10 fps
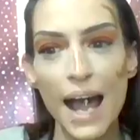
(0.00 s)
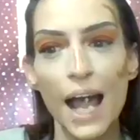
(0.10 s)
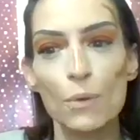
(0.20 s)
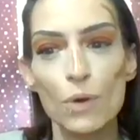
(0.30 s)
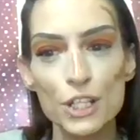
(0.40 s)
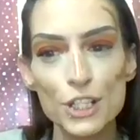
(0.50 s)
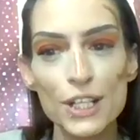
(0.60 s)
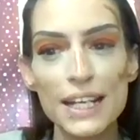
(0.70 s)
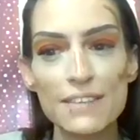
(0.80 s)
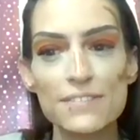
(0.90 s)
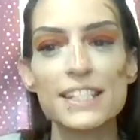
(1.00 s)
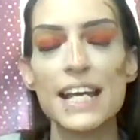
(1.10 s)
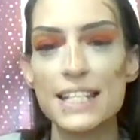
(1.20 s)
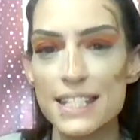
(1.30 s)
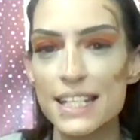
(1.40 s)
I wonder if
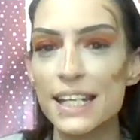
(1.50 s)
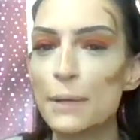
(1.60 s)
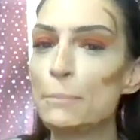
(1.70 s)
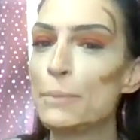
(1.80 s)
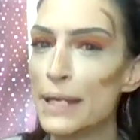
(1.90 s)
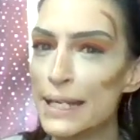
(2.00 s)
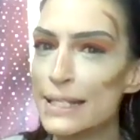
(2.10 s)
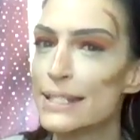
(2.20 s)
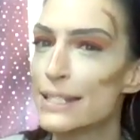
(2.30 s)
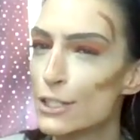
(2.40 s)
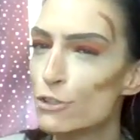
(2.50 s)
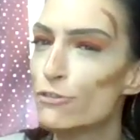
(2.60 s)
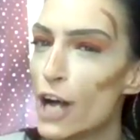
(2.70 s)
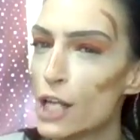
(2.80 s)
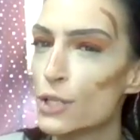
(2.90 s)
Destiny B still
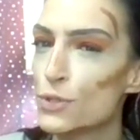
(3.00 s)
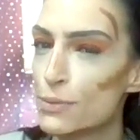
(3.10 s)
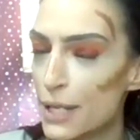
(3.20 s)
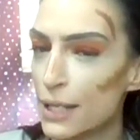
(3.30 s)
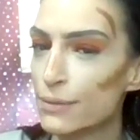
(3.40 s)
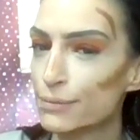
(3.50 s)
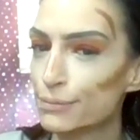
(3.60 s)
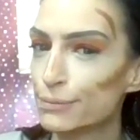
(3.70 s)
follows me